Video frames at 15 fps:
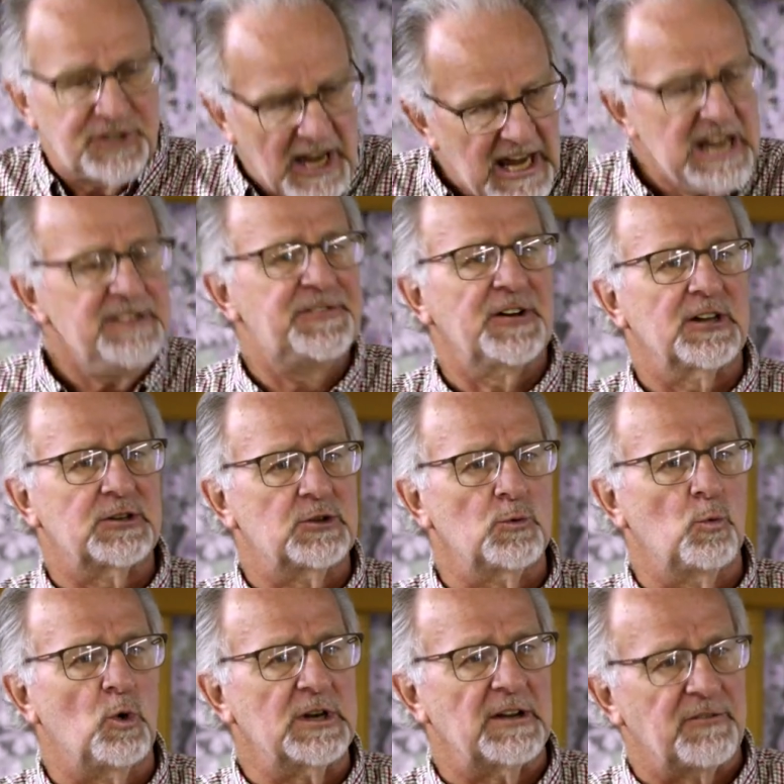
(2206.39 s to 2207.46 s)
David
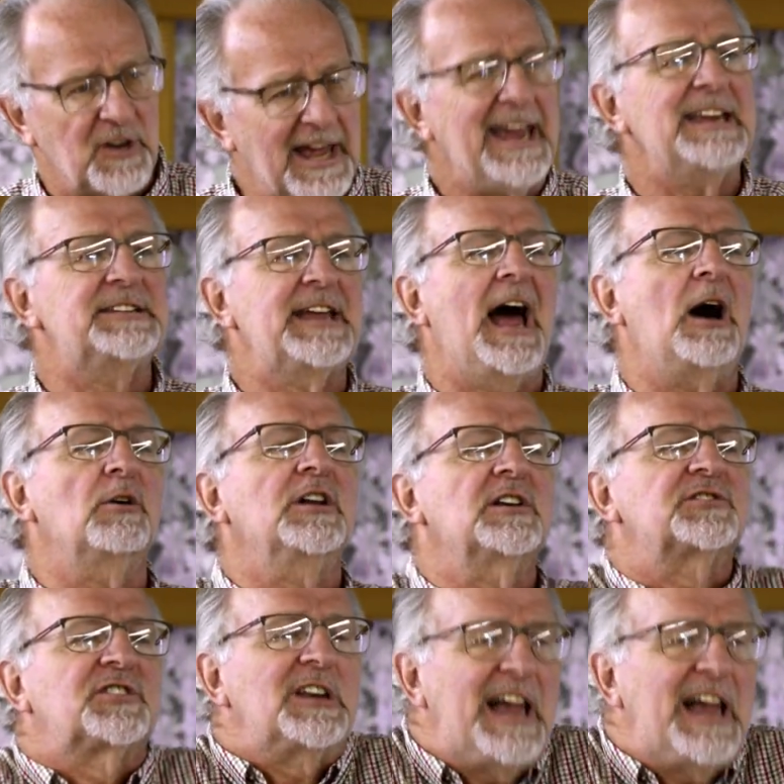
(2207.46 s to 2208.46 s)
would have laid down his